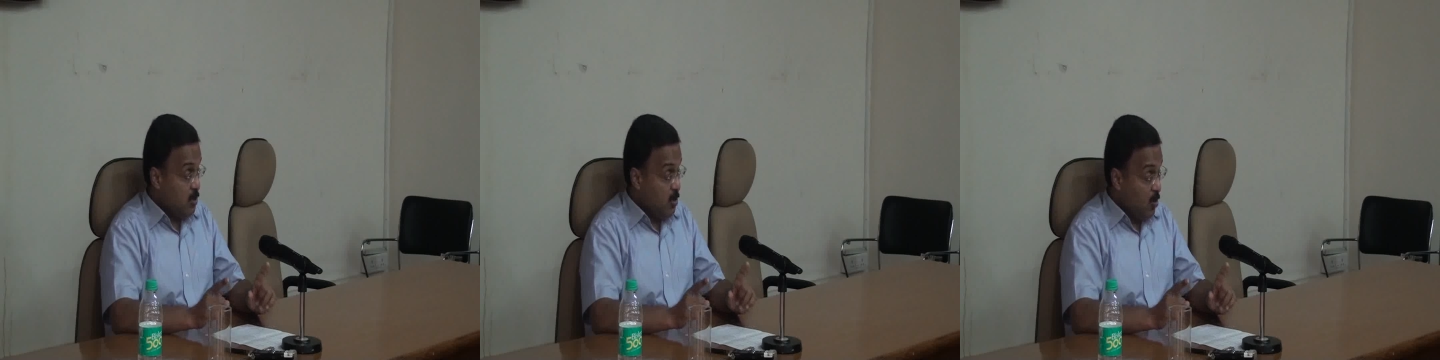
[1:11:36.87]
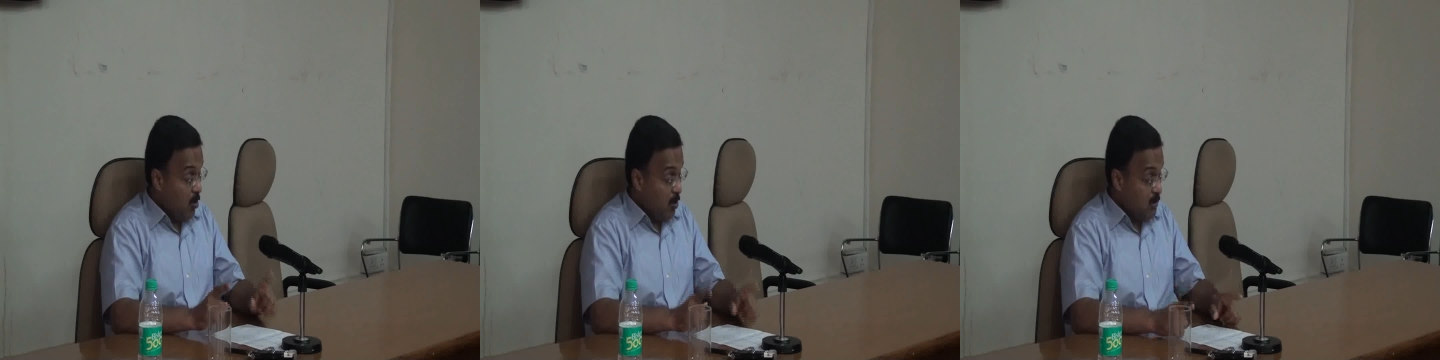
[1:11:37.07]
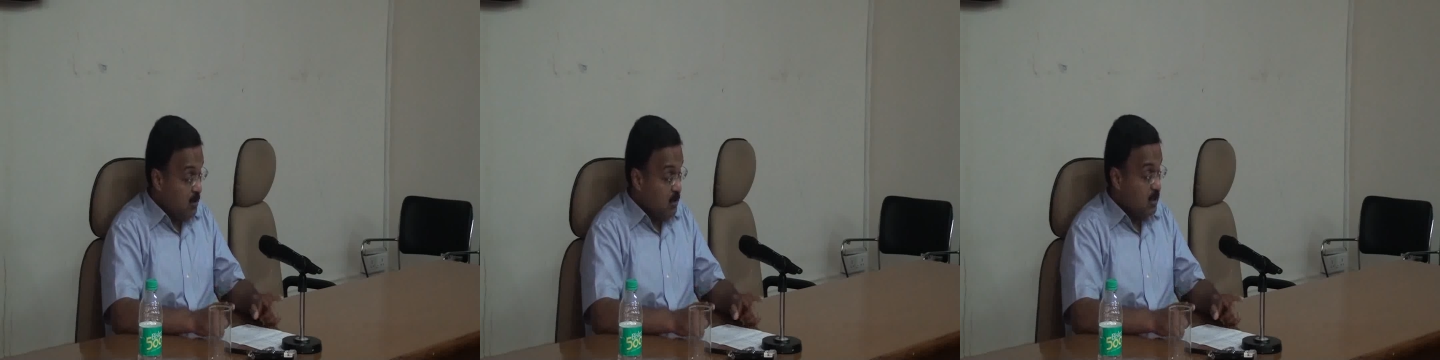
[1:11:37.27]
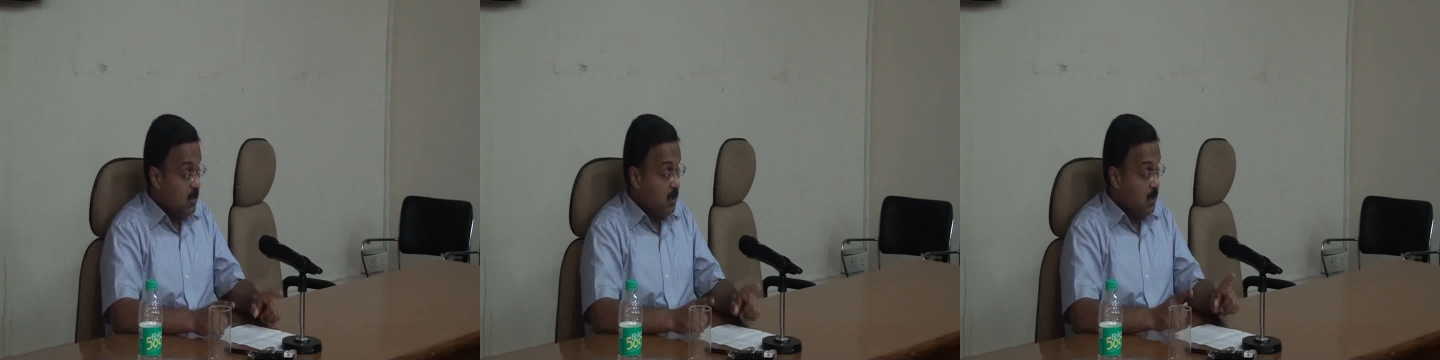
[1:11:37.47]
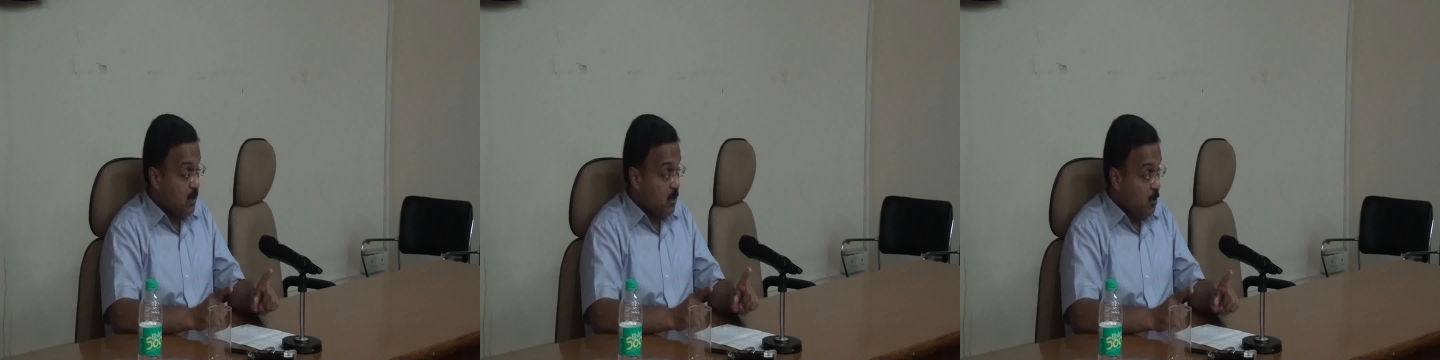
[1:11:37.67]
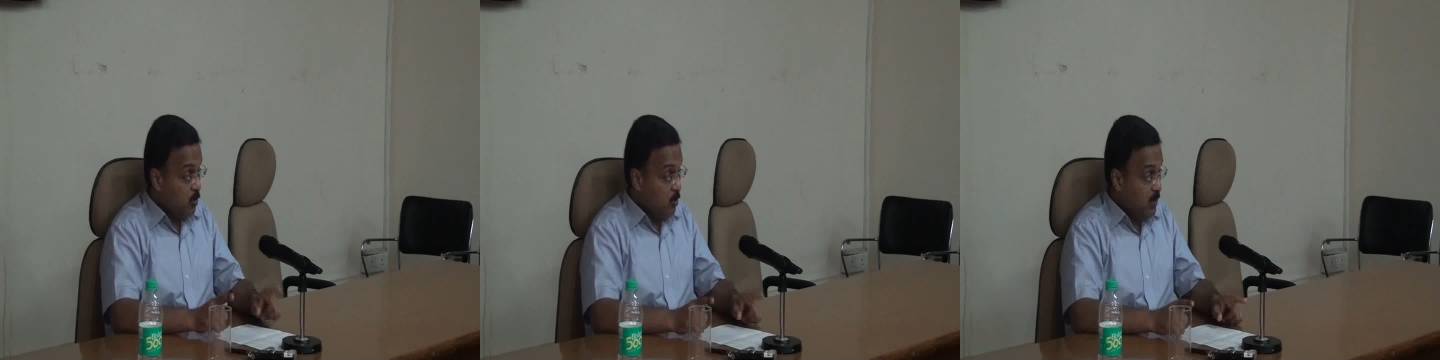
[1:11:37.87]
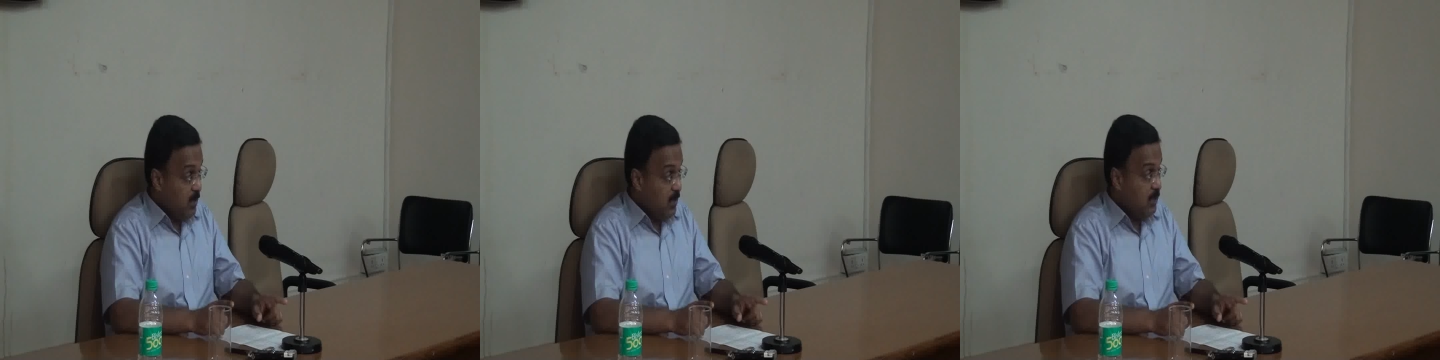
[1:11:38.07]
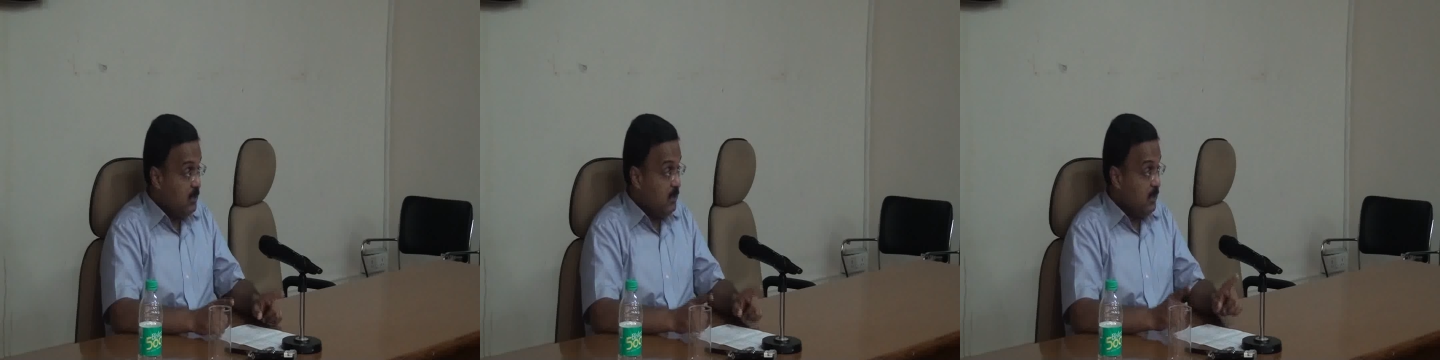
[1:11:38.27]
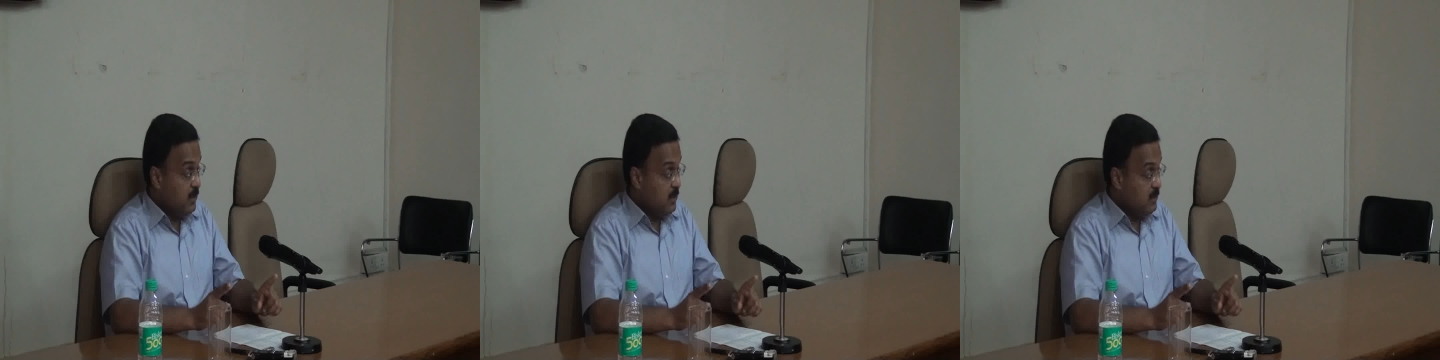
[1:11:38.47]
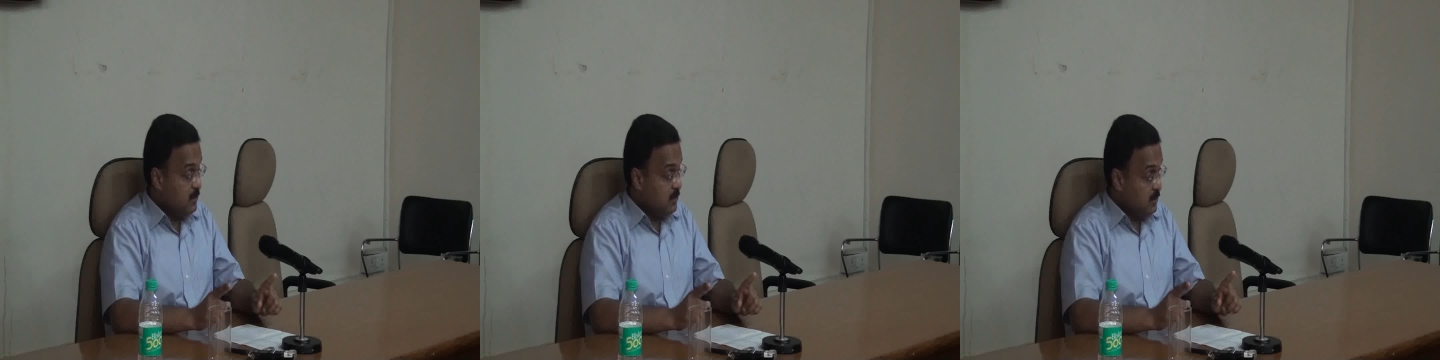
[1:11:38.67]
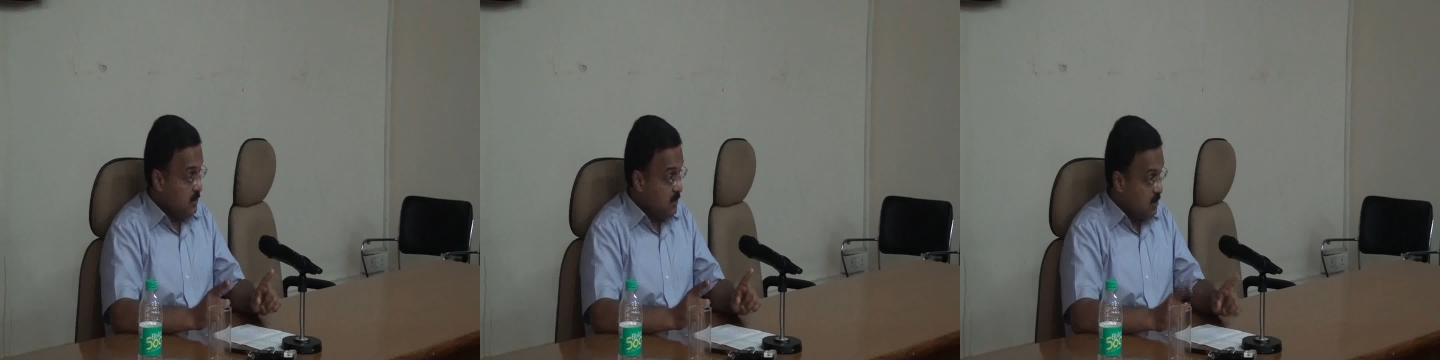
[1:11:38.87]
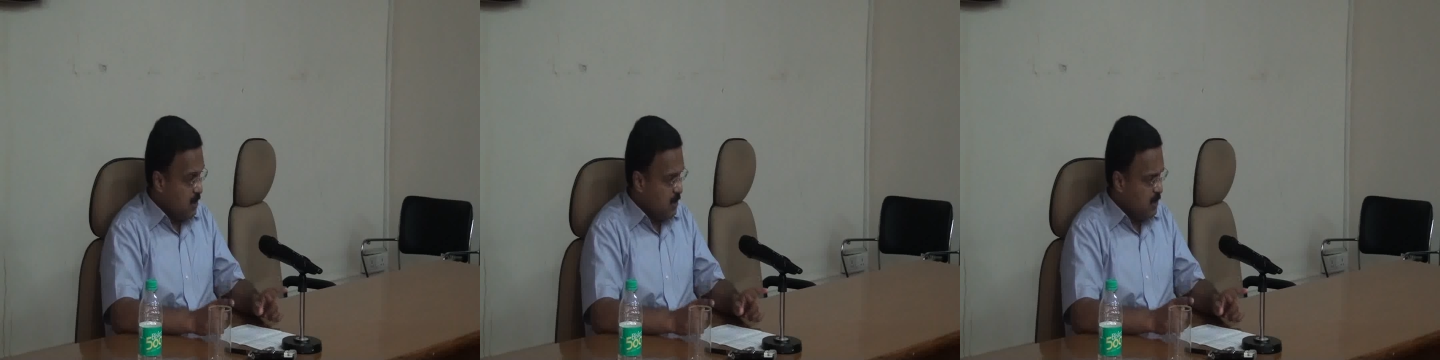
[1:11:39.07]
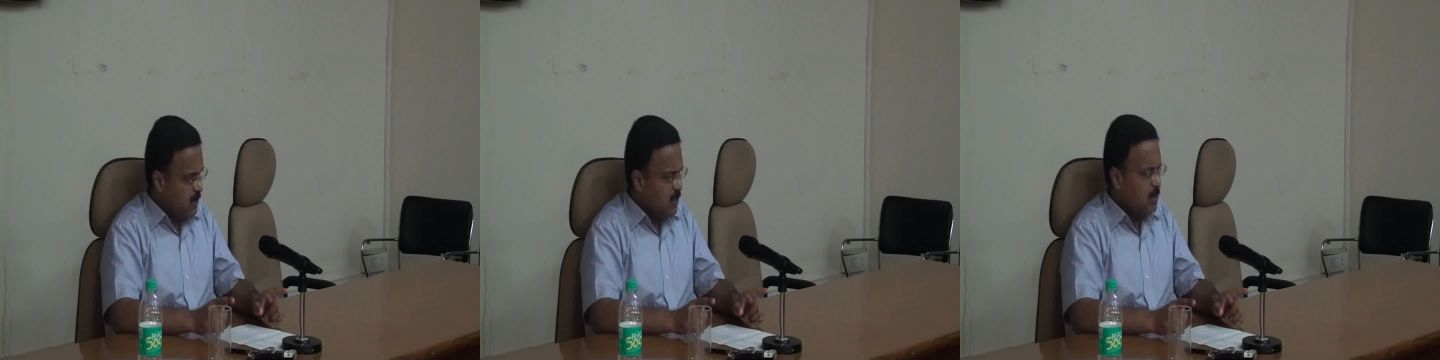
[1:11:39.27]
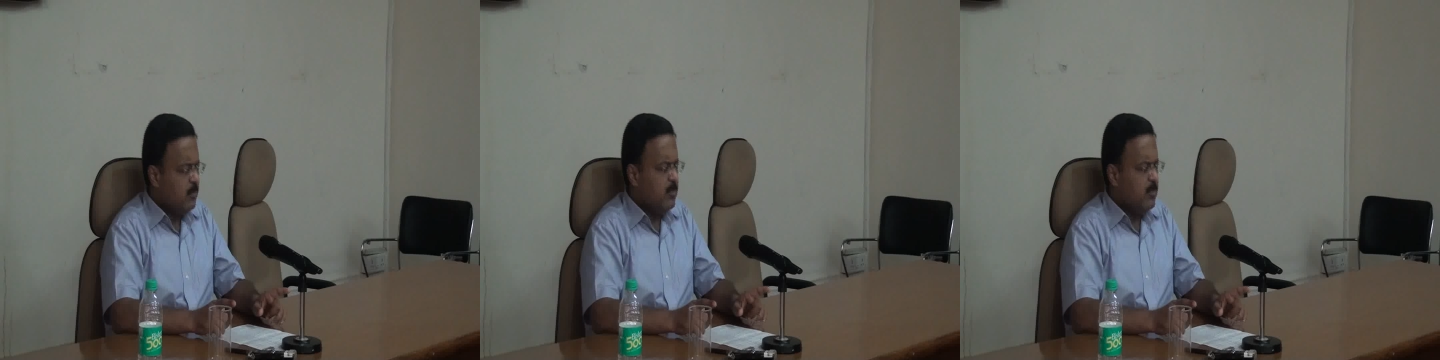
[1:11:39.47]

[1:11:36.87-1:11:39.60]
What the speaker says: not concluded its study,